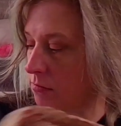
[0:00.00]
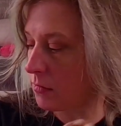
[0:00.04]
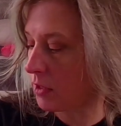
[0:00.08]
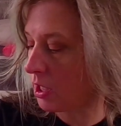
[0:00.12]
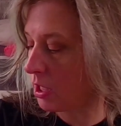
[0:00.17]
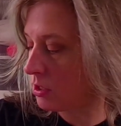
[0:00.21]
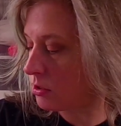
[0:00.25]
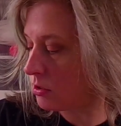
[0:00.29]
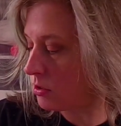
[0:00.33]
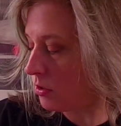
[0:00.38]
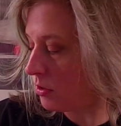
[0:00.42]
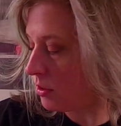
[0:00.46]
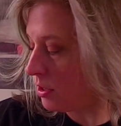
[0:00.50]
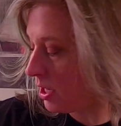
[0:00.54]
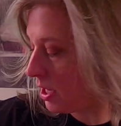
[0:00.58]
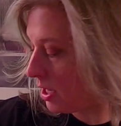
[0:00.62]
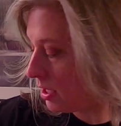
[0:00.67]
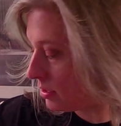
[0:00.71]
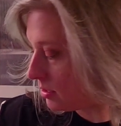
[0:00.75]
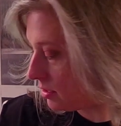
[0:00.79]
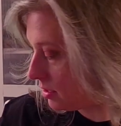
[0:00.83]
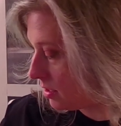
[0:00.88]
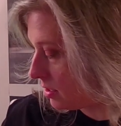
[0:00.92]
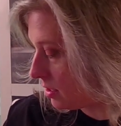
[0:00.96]
So
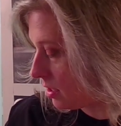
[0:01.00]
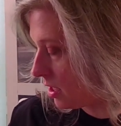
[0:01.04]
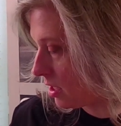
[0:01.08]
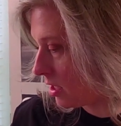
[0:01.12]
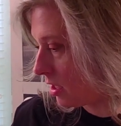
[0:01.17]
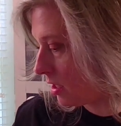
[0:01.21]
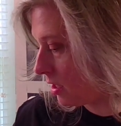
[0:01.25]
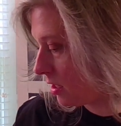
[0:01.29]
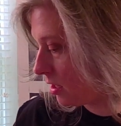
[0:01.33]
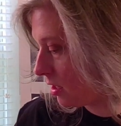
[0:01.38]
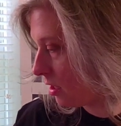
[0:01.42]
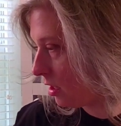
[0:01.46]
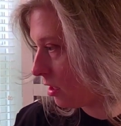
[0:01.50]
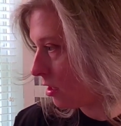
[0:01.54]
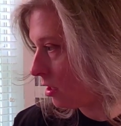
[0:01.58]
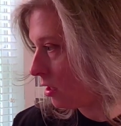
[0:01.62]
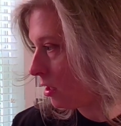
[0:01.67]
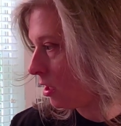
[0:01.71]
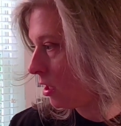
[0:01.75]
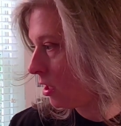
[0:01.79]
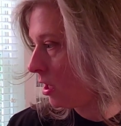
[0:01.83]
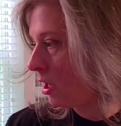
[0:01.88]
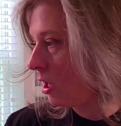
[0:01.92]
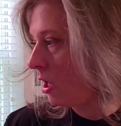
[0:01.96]
that's done.
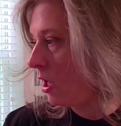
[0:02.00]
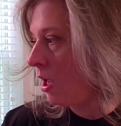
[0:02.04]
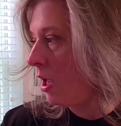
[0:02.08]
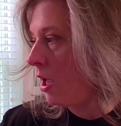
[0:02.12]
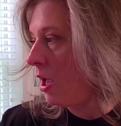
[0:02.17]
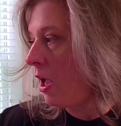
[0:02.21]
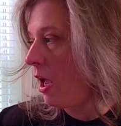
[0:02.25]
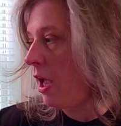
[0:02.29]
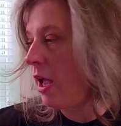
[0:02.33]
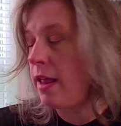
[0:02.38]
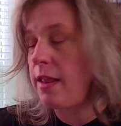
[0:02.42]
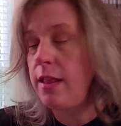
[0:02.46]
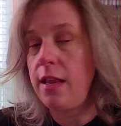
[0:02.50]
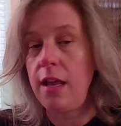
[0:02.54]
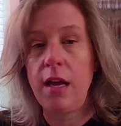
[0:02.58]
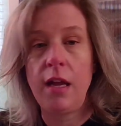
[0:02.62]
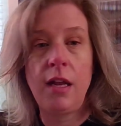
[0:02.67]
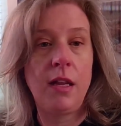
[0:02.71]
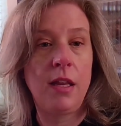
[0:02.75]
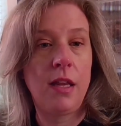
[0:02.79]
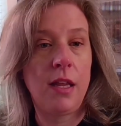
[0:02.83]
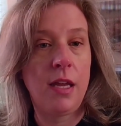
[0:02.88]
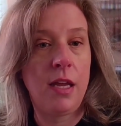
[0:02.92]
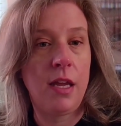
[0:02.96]
And
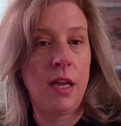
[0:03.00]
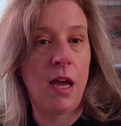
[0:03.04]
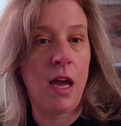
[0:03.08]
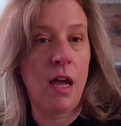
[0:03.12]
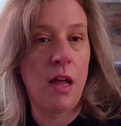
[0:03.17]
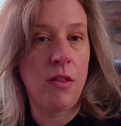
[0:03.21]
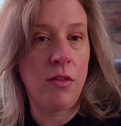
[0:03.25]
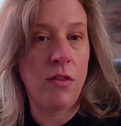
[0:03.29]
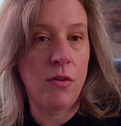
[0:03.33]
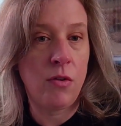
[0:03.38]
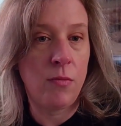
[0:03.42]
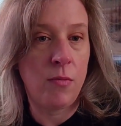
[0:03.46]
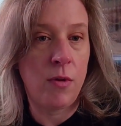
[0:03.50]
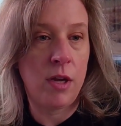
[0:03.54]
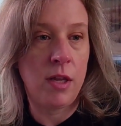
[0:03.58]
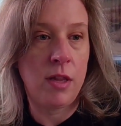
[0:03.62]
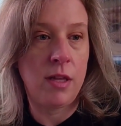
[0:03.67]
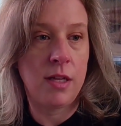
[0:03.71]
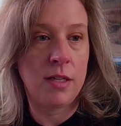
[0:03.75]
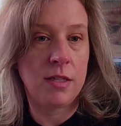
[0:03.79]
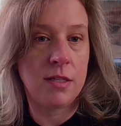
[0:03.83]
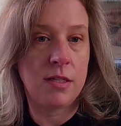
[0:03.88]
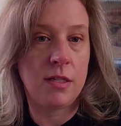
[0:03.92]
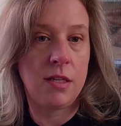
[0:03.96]
then the other one
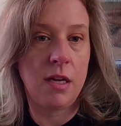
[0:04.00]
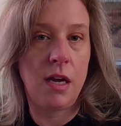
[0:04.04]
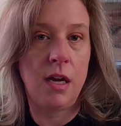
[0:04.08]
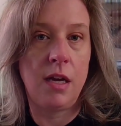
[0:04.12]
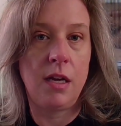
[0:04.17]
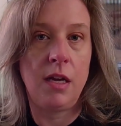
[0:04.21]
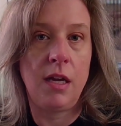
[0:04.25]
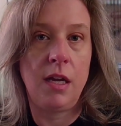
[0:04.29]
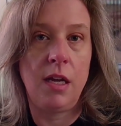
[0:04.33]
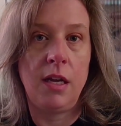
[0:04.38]
that's done